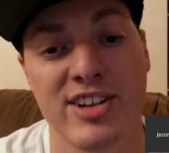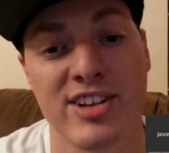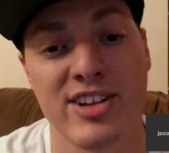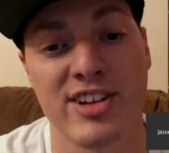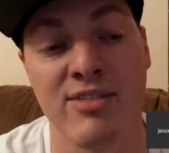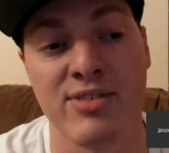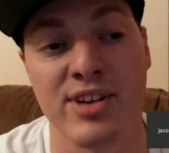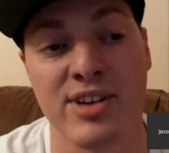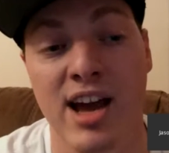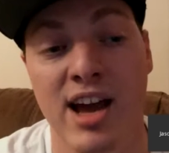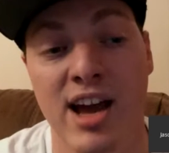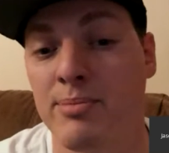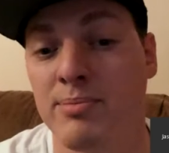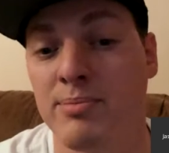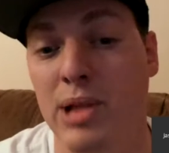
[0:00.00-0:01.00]
Jason
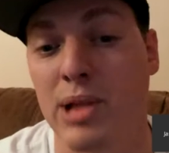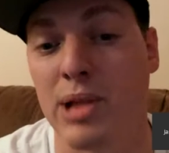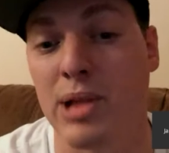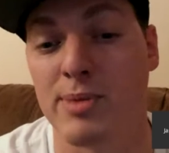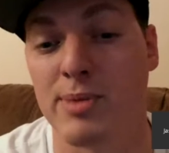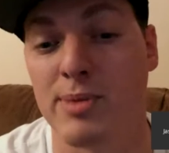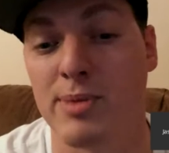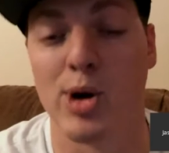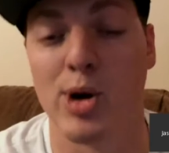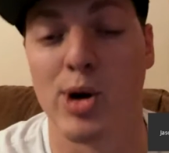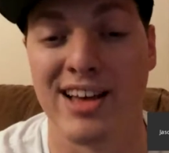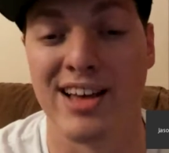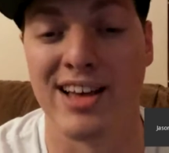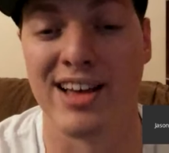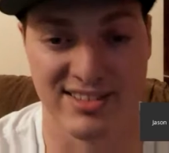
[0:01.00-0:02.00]
AAV, I'm blocked by
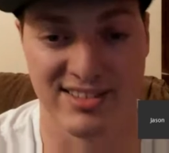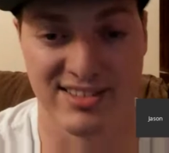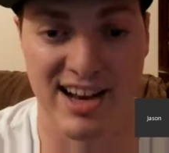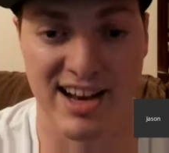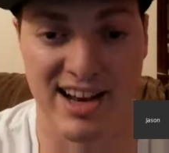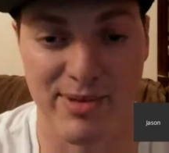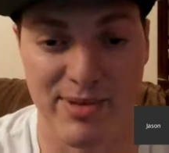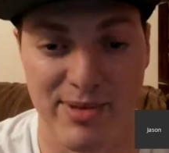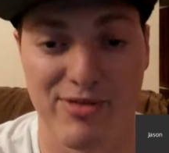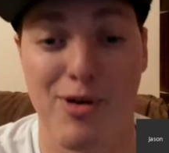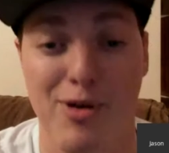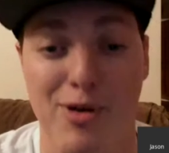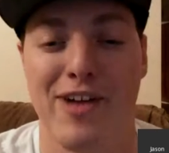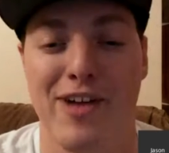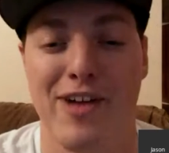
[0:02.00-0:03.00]
both Eskins and have
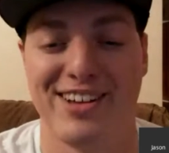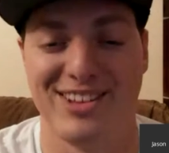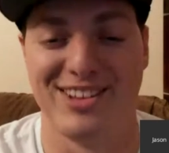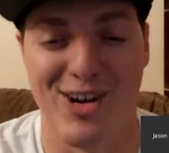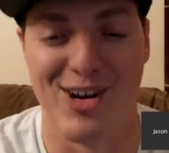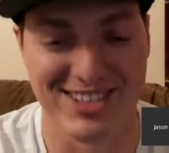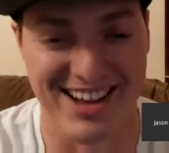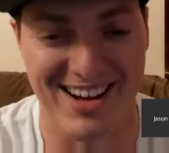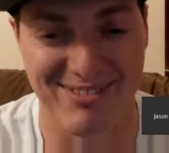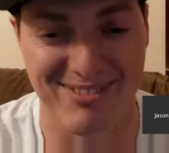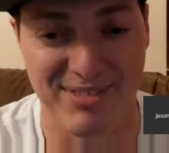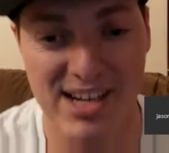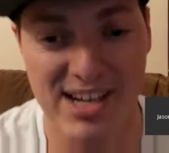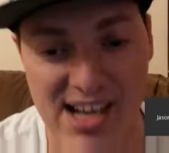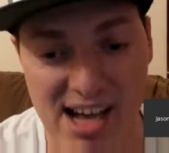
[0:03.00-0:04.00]
been for a very long
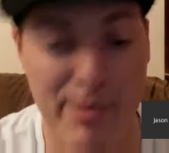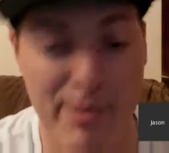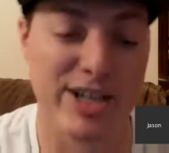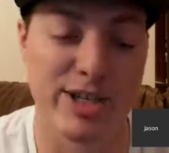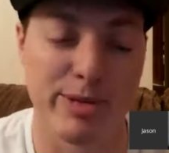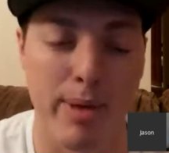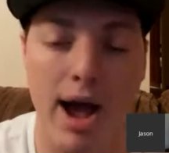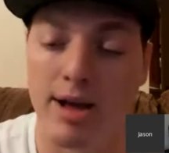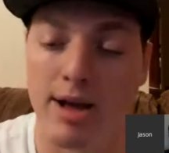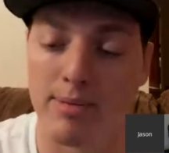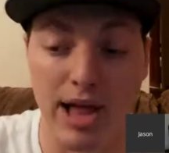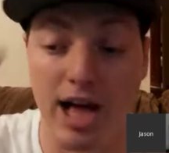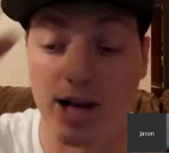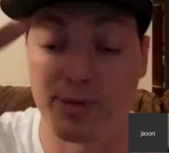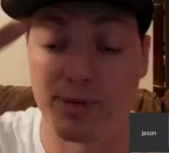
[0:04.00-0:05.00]
time. I'm actually
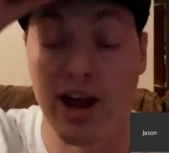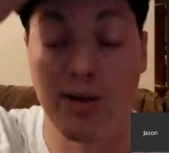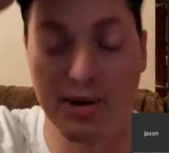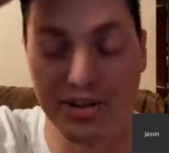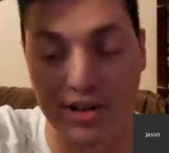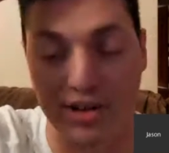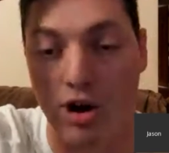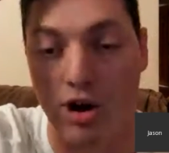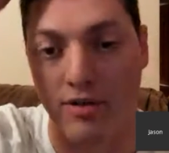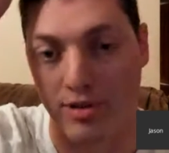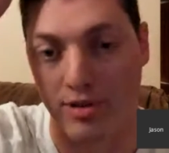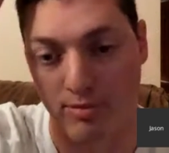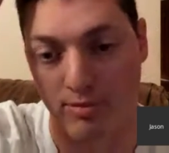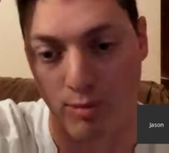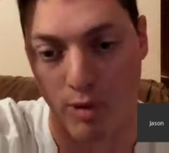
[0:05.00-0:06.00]
blocked by almost
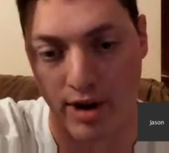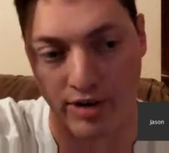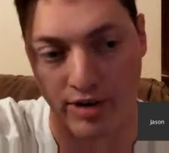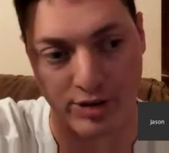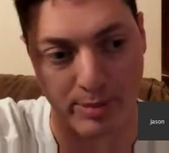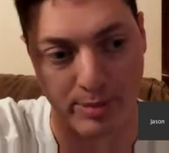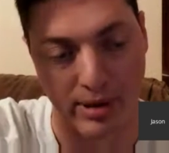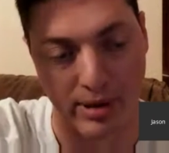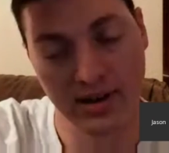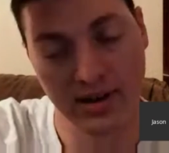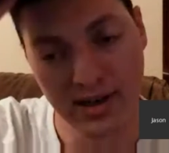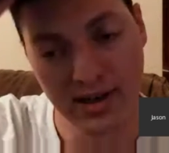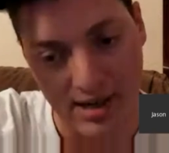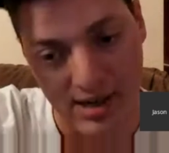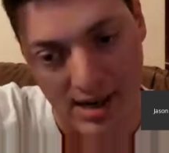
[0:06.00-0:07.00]
all of the writers,
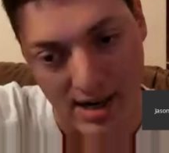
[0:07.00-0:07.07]
but